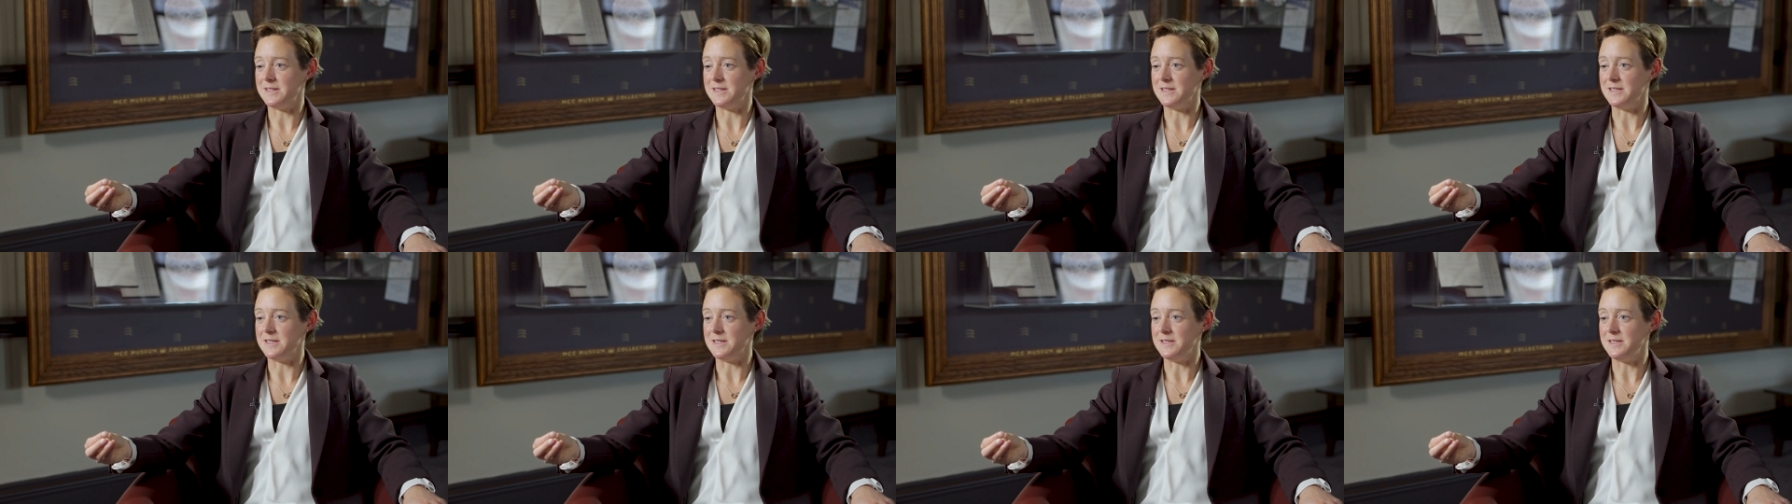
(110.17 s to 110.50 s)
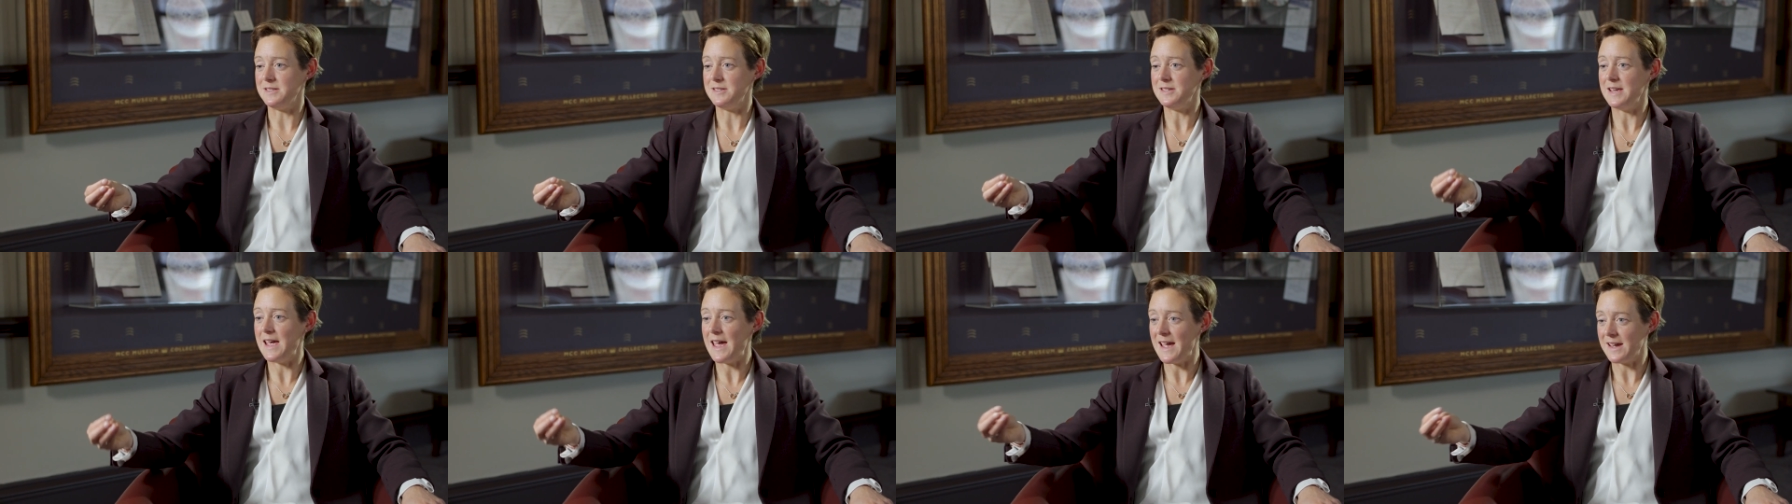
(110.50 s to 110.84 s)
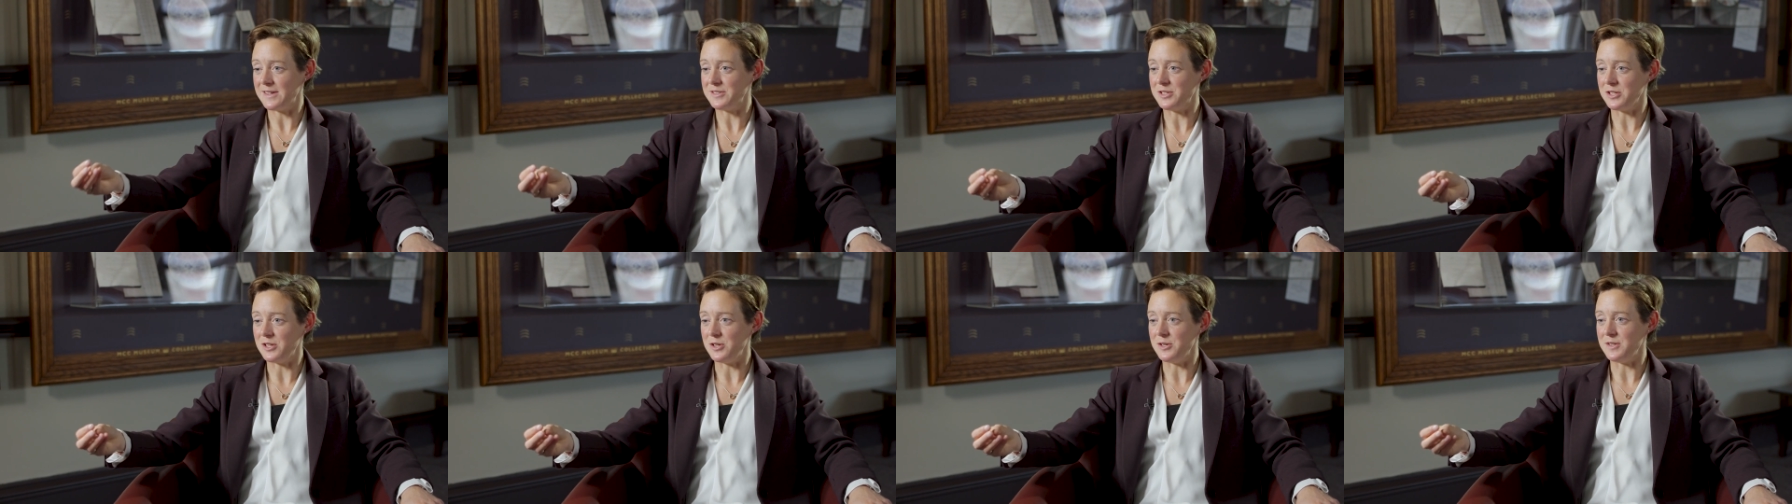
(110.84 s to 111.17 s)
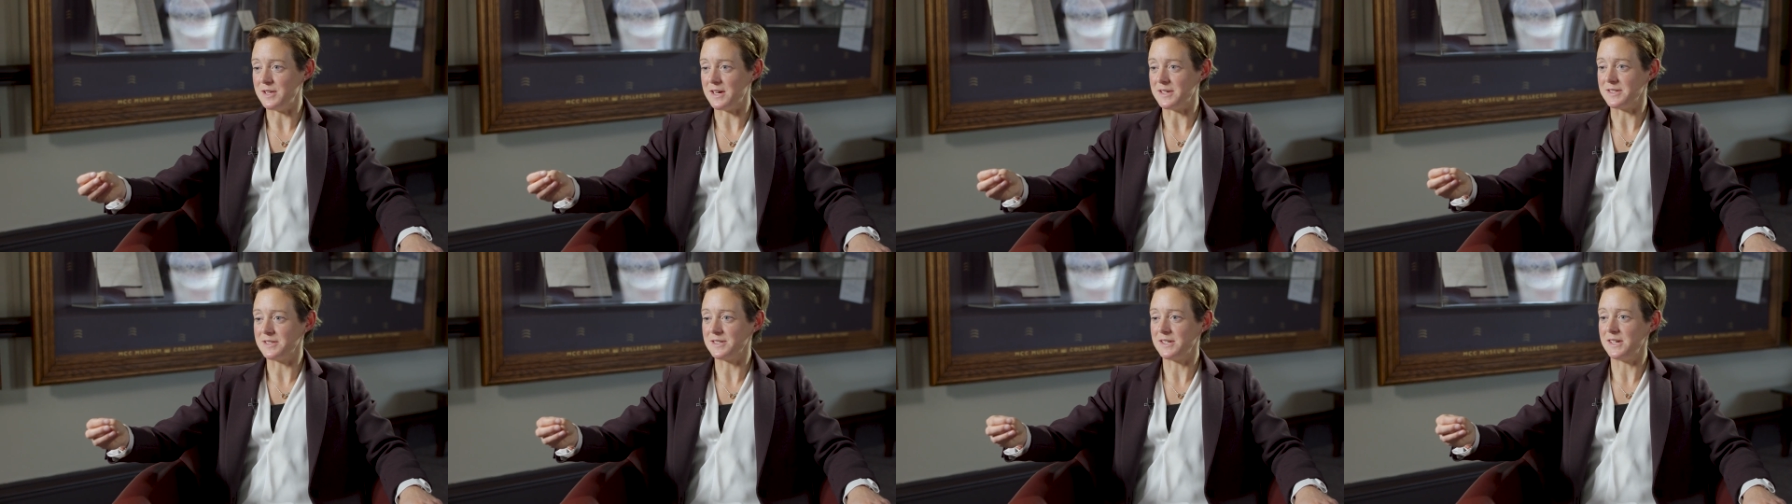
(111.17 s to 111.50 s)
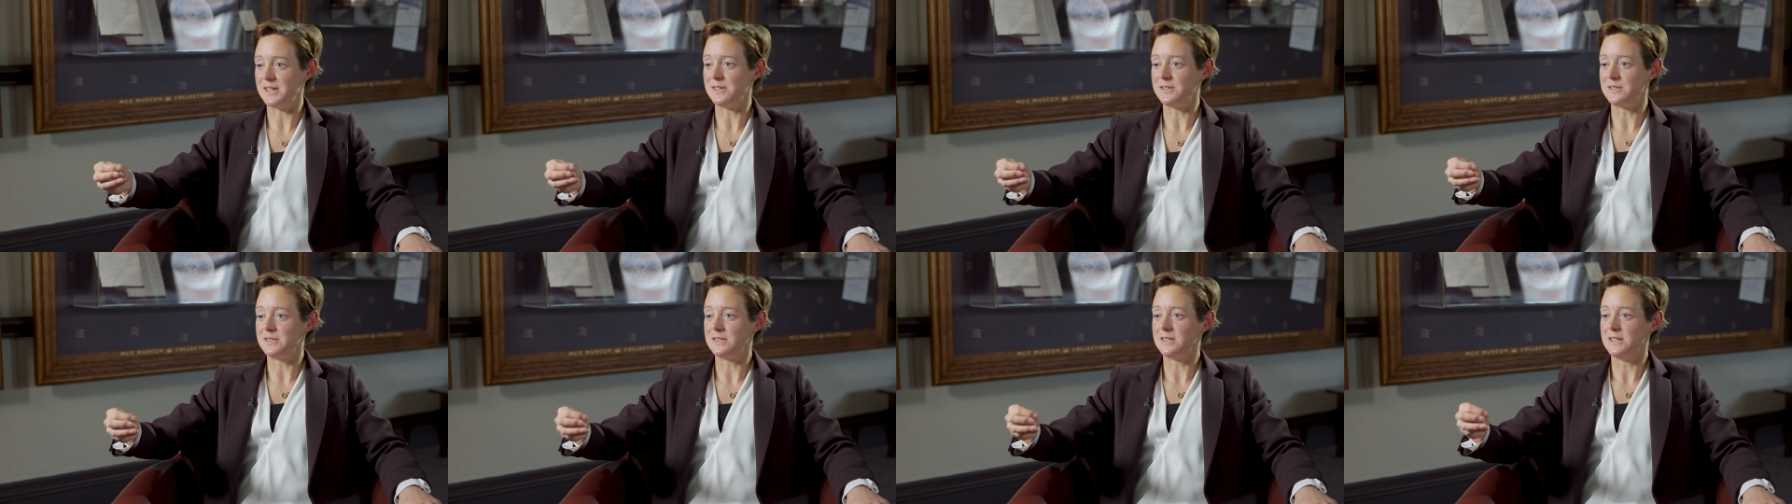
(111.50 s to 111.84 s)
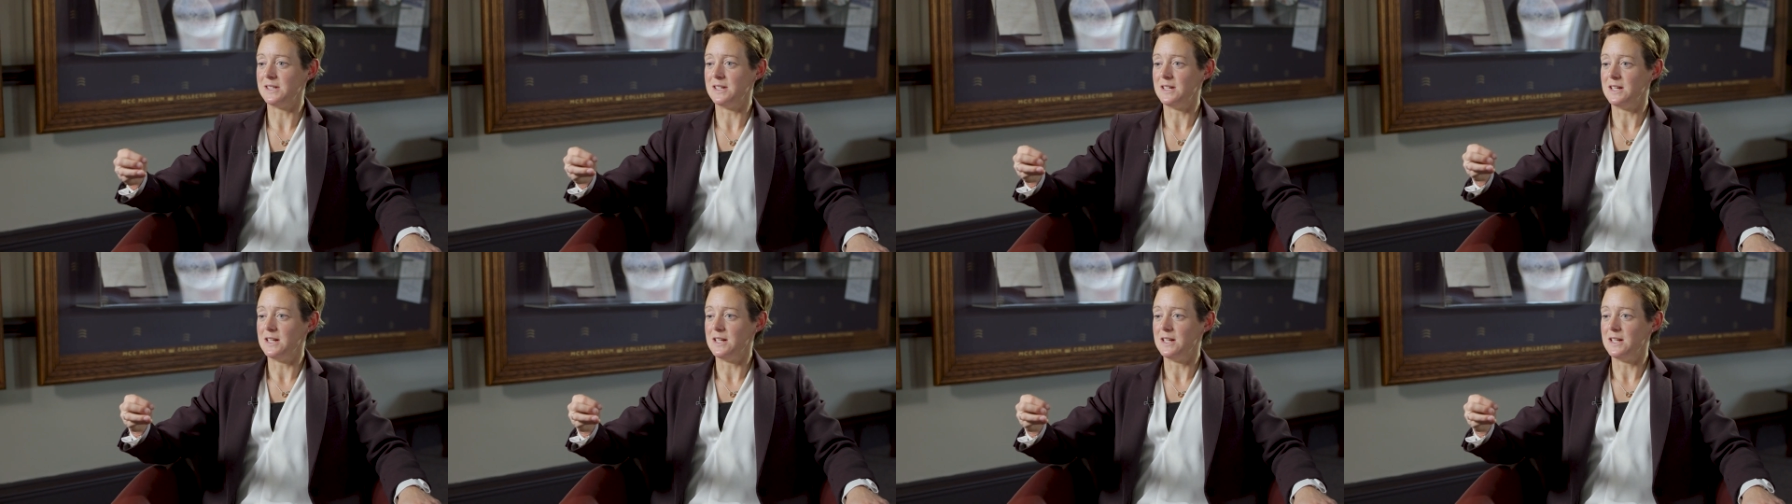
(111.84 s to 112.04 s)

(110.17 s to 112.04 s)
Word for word: to execute that skill.